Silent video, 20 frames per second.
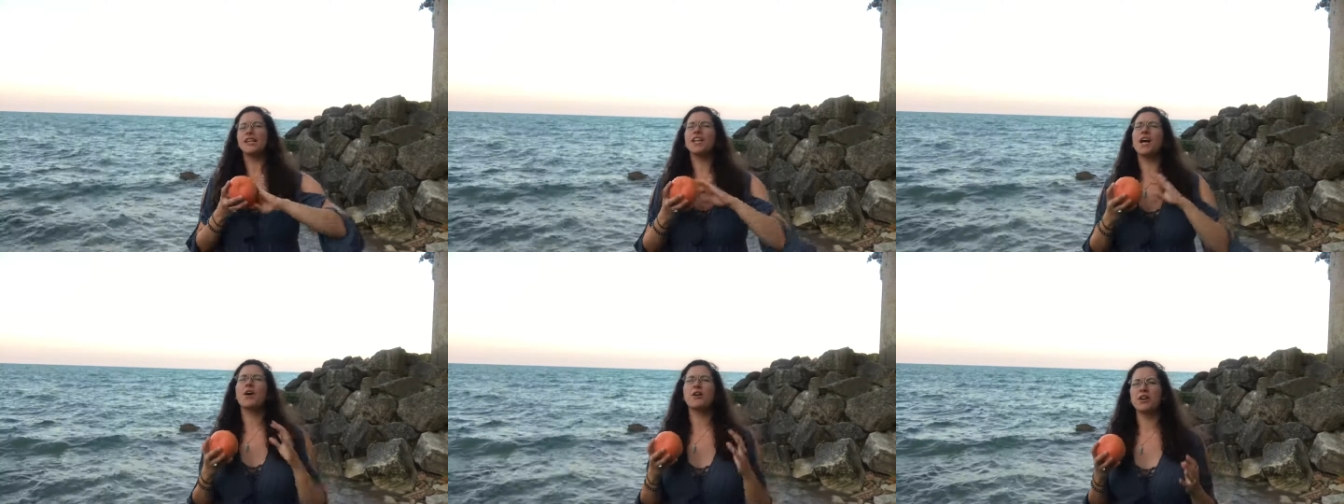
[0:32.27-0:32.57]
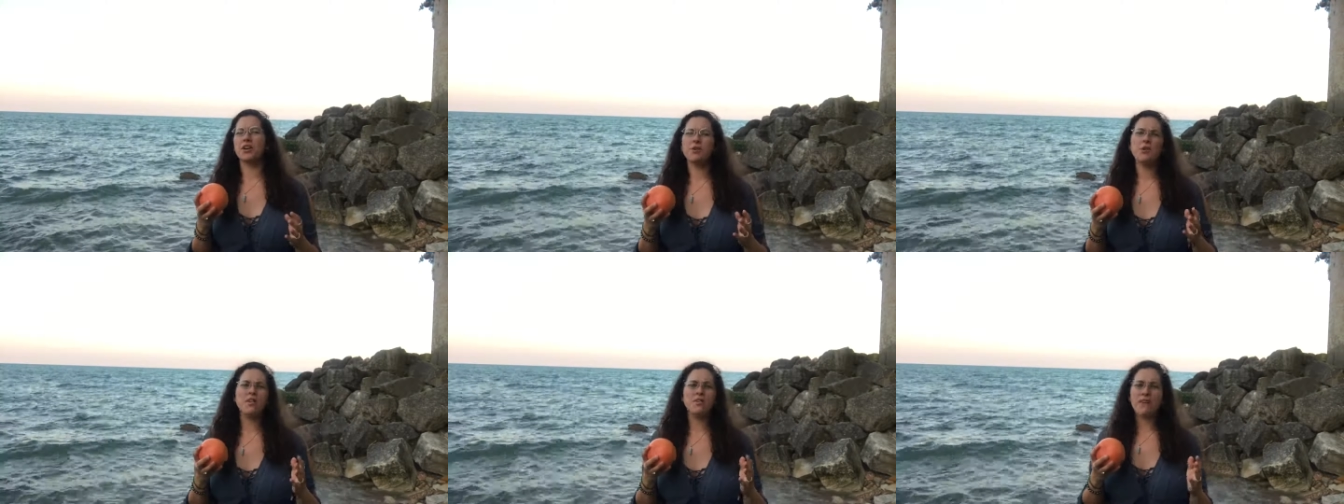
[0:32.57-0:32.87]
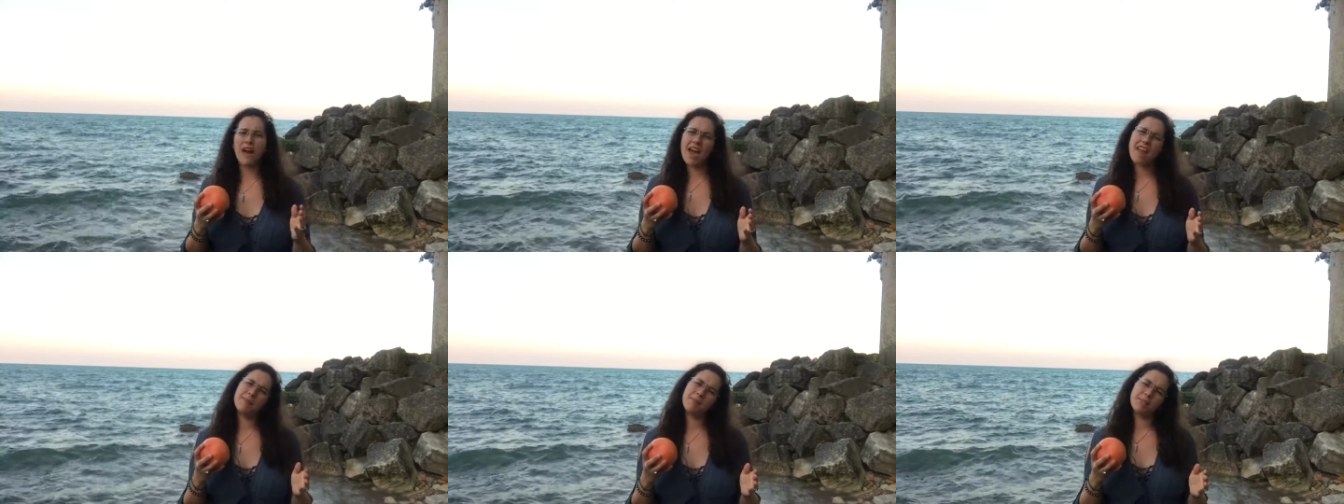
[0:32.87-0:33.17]
loaded with
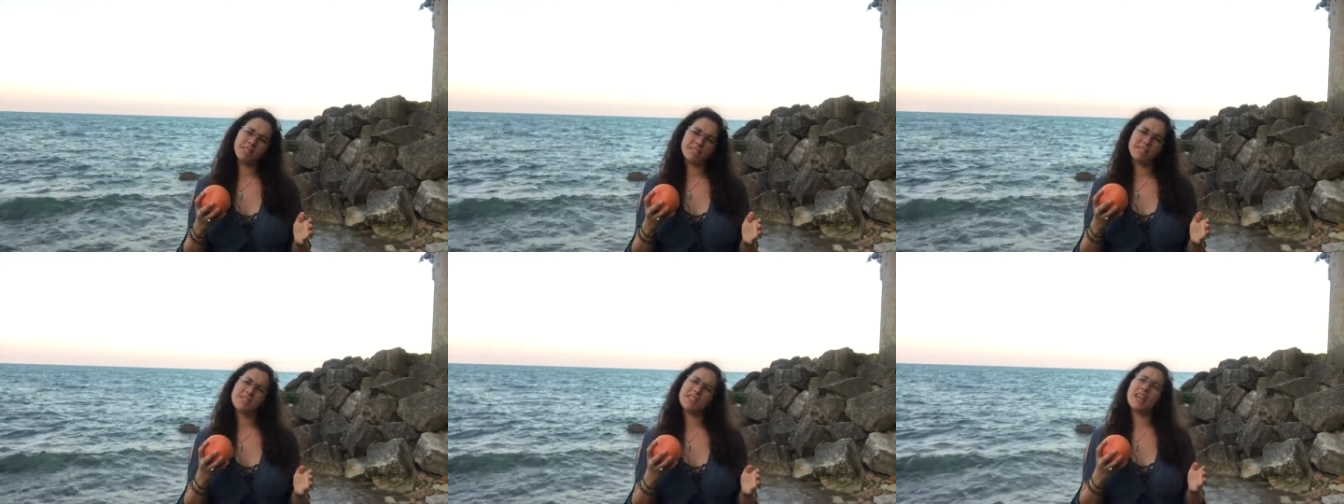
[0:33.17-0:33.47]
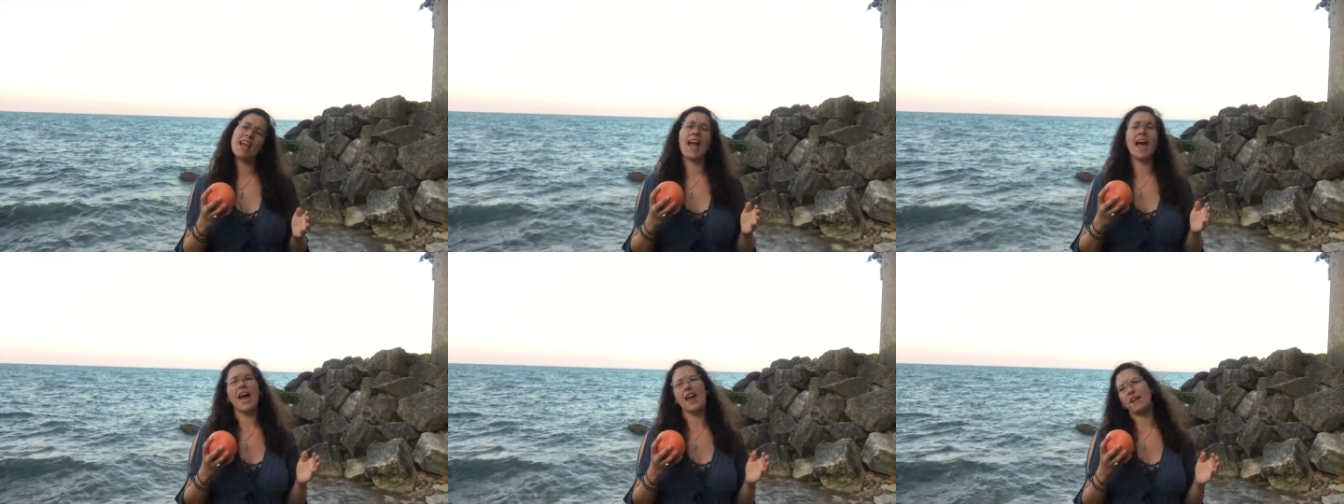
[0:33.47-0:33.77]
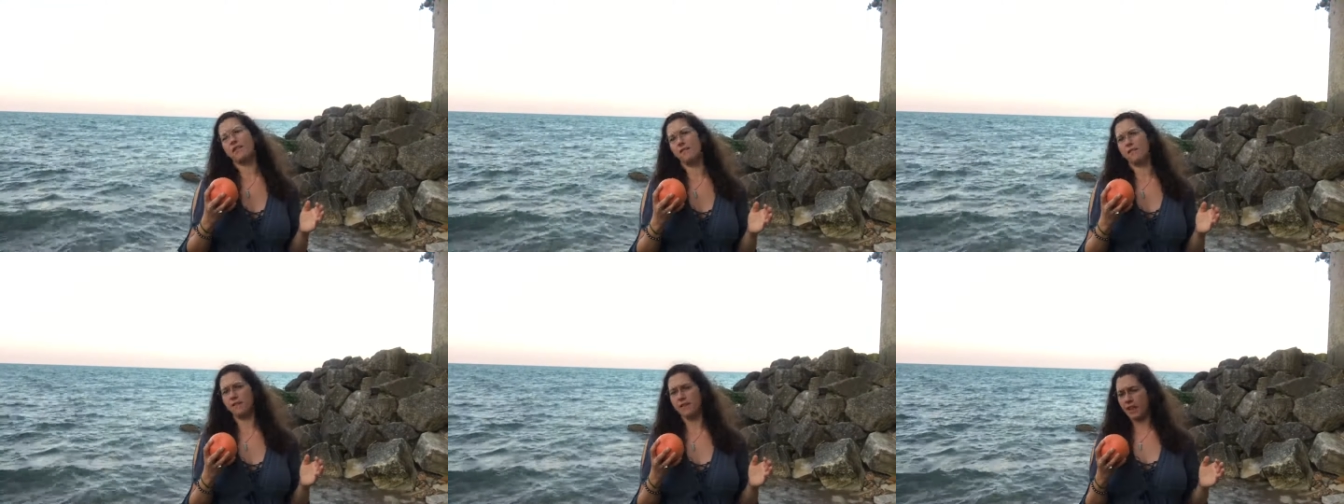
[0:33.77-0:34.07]
vitamin C
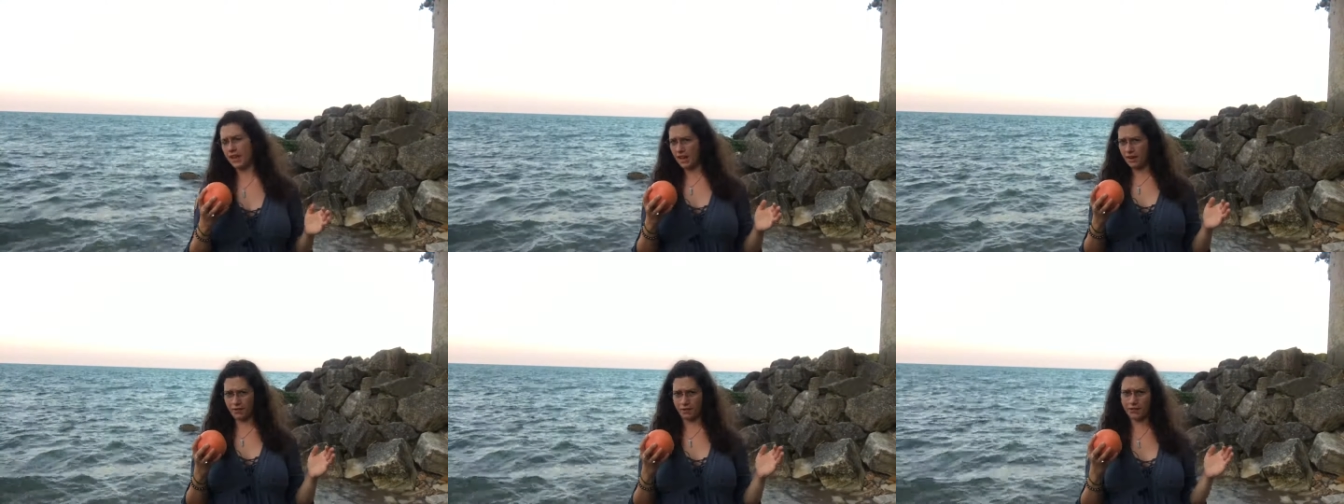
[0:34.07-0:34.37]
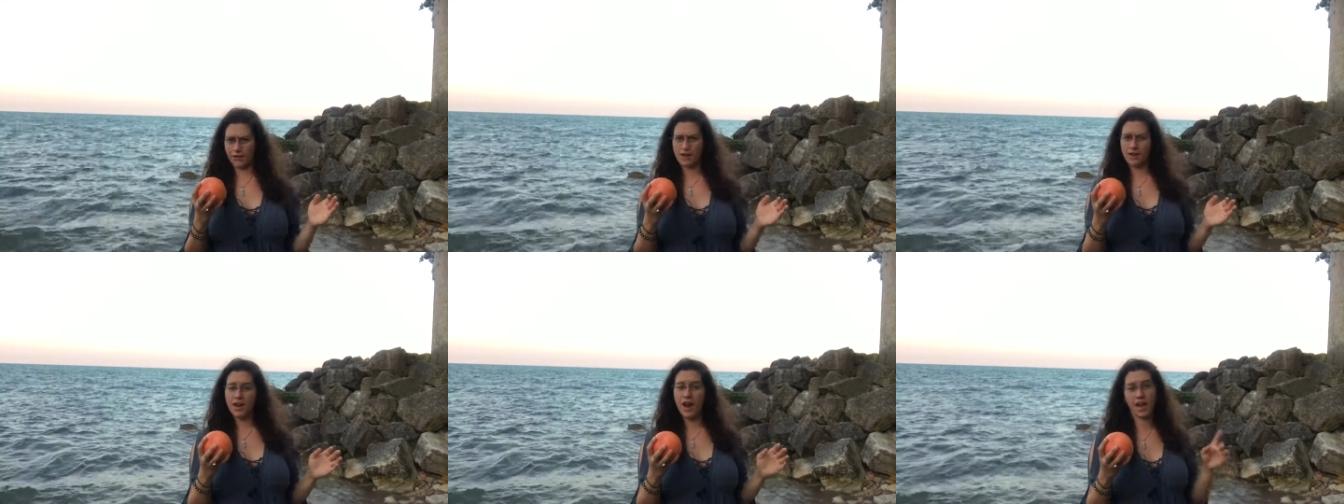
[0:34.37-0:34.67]
and flavor,